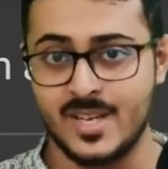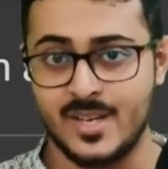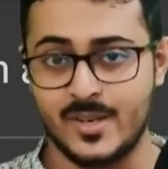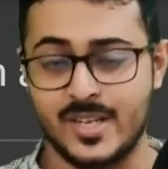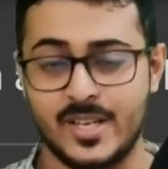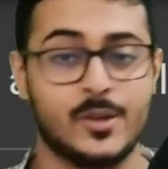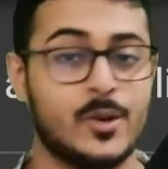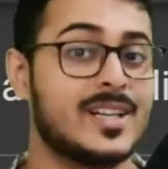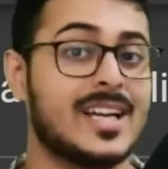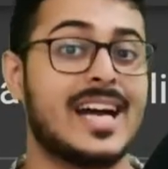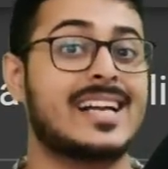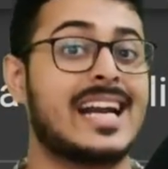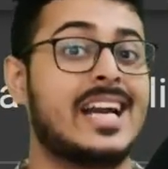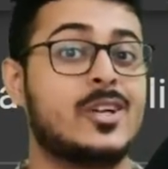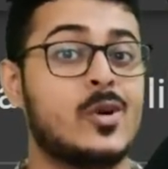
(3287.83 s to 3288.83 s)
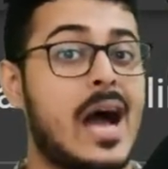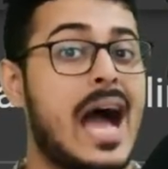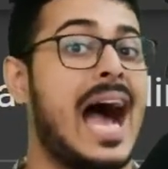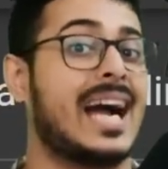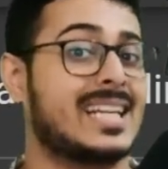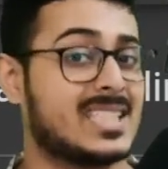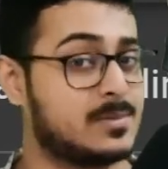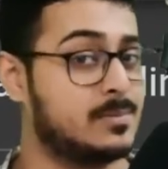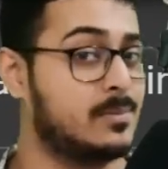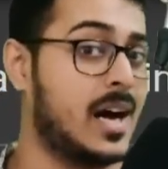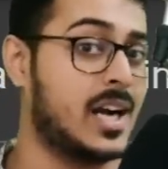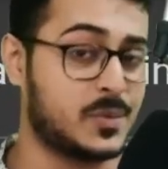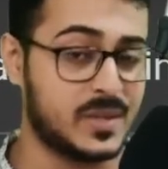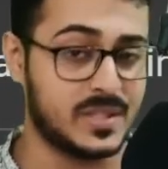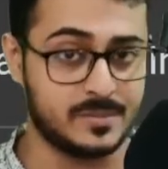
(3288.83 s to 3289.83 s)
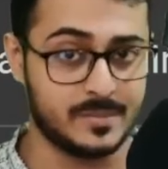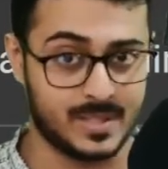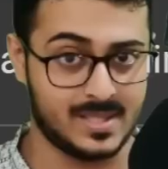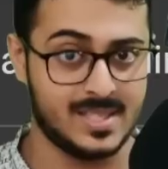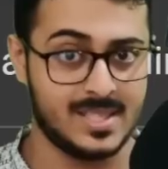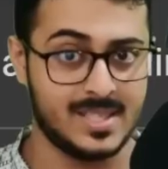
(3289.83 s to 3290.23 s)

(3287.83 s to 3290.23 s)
Okay, don't try to act smart with me.